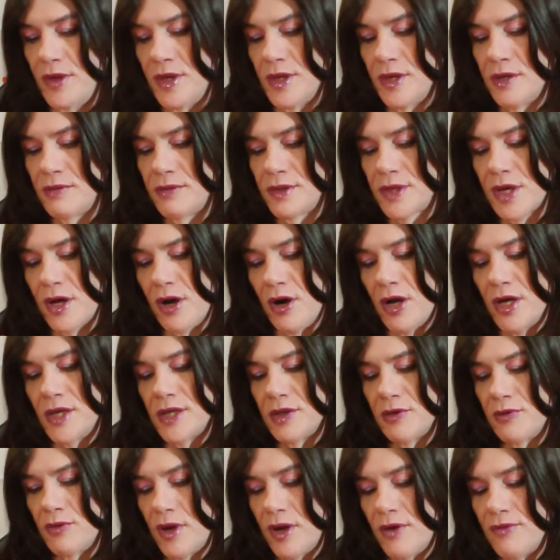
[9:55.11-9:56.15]
the
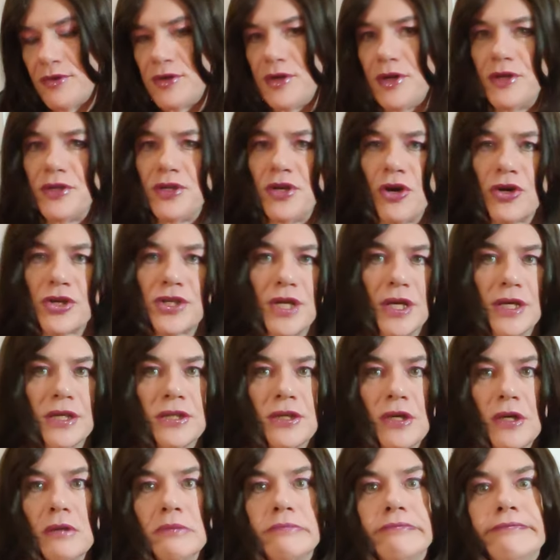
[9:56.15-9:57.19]
skies and whatever turn
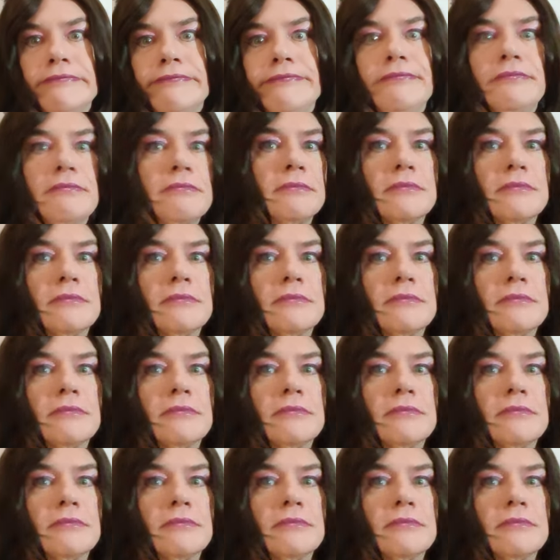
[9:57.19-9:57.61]
toxic. So,